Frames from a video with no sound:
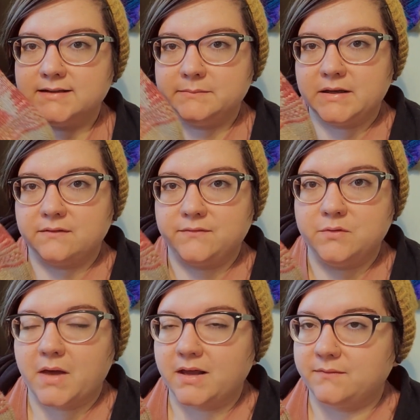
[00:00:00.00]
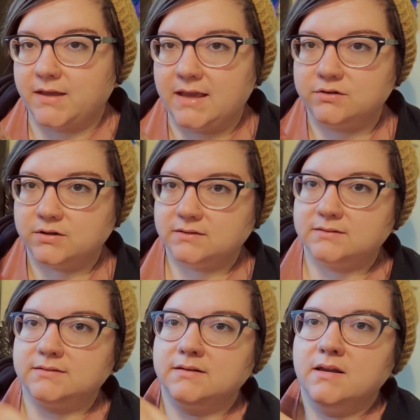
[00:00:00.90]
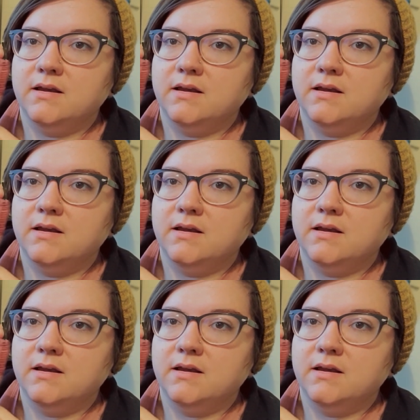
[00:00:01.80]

I did make a few modifications.